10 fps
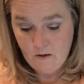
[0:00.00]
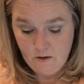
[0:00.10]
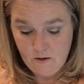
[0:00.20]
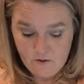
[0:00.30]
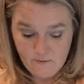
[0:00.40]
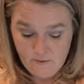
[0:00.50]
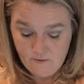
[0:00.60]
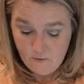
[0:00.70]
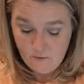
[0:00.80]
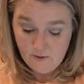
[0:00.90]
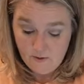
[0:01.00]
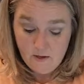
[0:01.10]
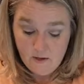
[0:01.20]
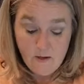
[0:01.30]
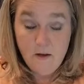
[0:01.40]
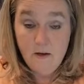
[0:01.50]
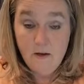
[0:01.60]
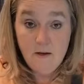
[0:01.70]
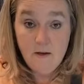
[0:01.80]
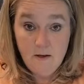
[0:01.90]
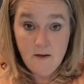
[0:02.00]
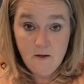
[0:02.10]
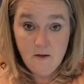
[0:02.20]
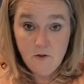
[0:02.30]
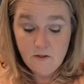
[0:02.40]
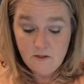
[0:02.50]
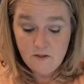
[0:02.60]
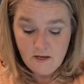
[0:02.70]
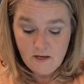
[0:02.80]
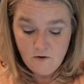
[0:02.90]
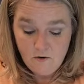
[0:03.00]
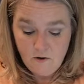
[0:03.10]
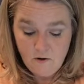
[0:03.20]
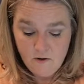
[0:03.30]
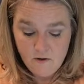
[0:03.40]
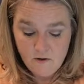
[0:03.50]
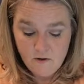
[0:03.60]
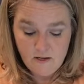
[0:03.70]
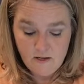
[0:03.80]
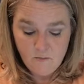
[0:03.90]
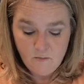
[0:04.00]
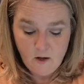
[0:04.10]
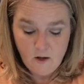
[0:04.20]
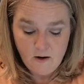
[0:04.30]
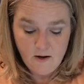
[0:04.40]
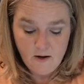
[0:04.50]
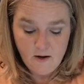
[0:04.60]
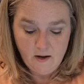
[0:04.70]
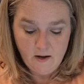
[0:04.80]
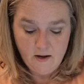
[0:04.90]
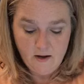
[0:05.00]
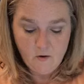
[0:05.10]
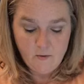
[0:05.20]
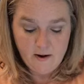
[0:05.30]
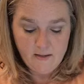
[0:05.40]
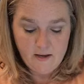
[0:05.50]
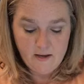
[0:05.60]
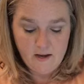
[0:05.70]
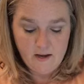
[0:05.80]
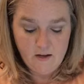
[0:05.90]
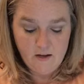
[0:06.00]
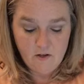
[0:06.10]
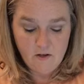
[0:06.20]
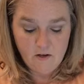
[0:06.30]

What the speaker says: some of it, but just to take your sanding block and go around the edge,